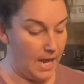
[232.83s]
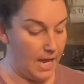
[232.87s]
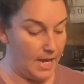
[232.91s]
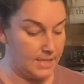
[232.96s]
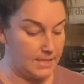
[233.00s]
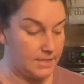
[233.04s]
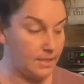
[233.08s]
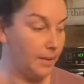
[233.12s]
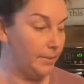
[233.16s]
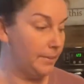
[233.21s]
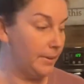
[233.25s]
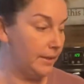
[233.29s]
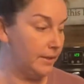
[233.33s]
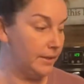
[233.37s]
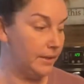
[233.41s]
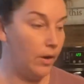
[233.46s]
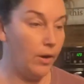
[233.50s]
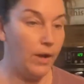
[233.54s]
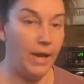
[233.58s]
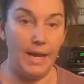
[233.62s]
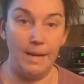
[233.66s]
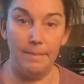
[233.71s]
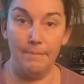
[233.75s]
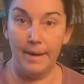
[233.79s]
So I'm going to go
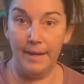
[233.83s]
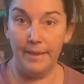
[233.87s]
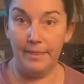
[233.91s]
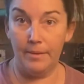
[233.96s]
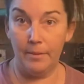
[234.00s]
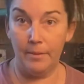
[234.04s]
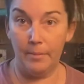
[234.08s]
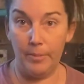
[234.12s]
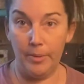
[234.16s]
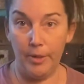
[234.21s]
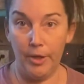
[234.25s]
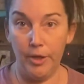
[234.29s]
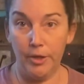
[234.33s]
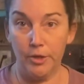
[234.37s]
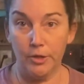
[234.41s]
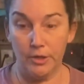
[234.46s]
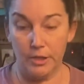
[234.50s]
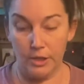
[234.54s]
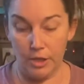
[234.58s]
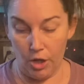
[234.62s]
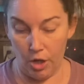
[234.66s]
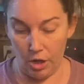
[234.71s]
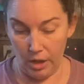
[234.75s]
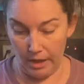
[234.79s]
ahead and make the butter, the
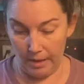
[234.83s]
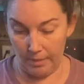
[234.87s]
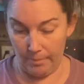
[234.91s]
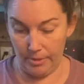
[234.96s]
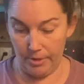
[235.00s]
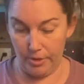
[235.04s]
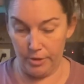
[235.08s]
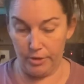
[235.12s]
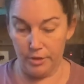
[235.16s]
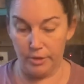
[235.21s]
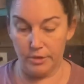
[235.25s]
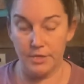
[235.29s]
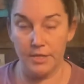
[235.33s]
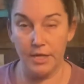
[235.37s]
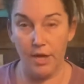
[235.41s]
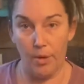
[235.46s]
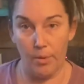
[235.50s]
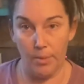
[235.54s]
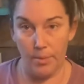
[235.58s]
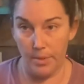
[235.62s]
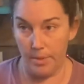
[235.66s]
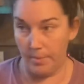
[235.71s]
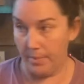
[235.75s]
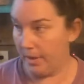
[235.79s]
garlic butter, to go
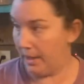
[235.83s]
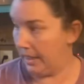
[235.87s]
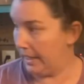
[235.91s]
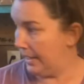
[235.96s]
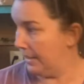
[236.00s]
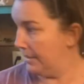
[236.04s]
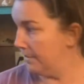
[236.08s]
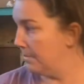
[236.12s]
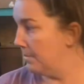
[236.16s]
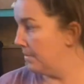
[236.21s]
on the bread.